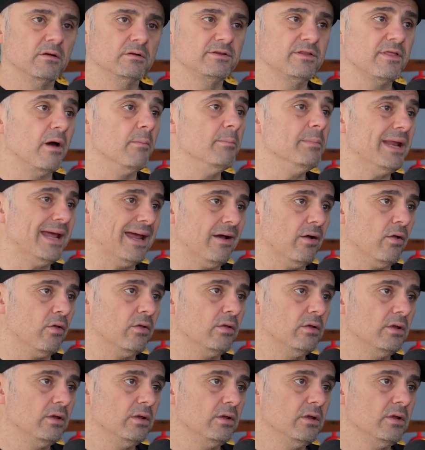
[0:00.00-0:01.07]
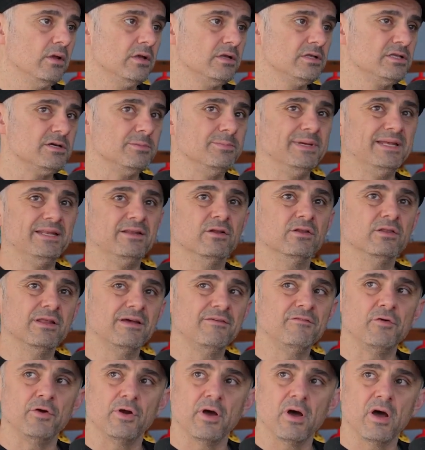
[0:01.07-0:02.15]
thumbnail to be
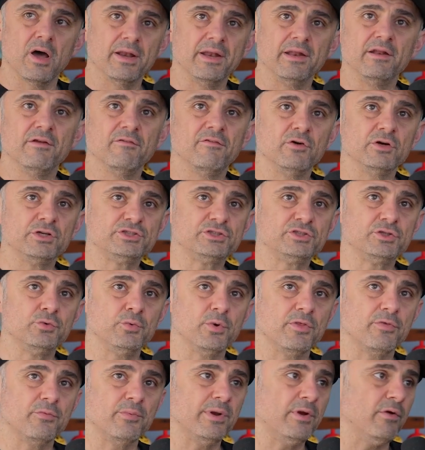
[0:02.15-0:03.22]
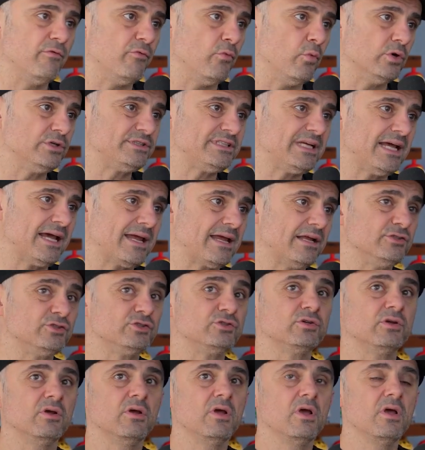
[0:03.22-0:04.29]
delivered on in the first 2 or 3 or 4
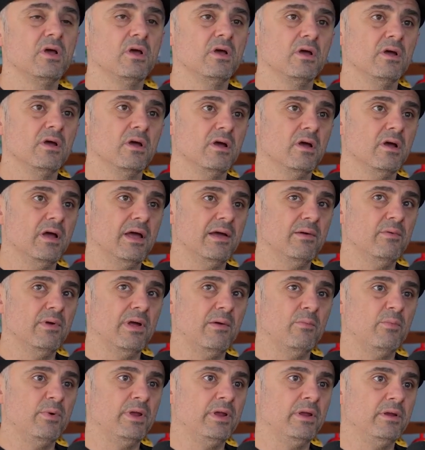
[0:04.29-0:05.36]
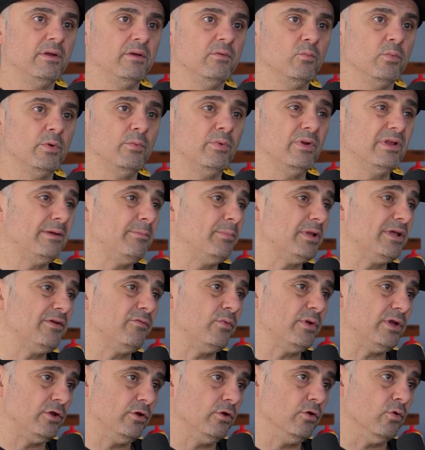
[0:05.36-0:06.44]
seconds? And we really believe
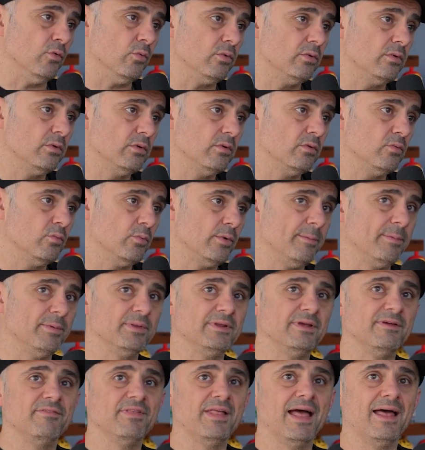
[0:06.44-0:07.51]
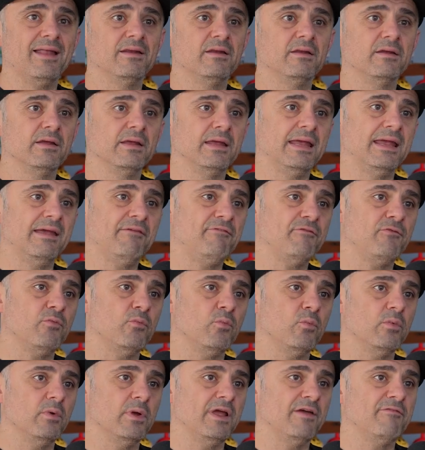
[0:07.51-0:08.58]
we do. We believe that
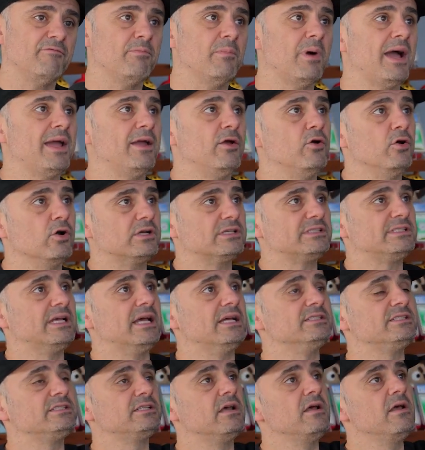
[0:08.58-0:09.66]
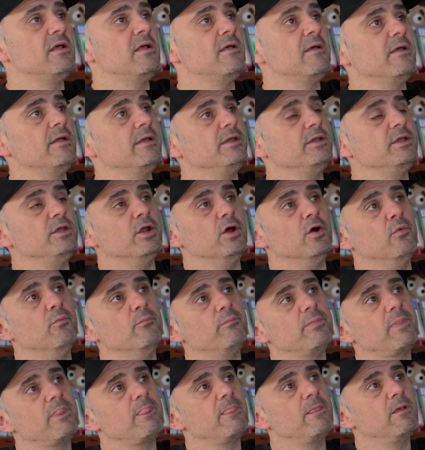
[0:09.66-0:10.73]
if my hook says,
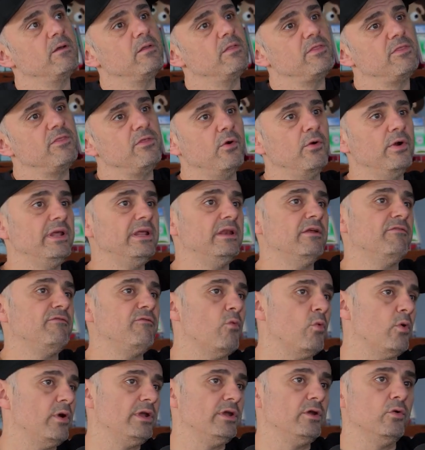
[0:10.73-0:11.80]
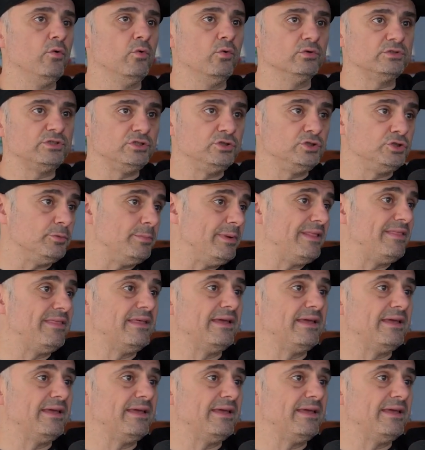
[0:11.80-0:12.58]
30 to 40-year-olds, you should be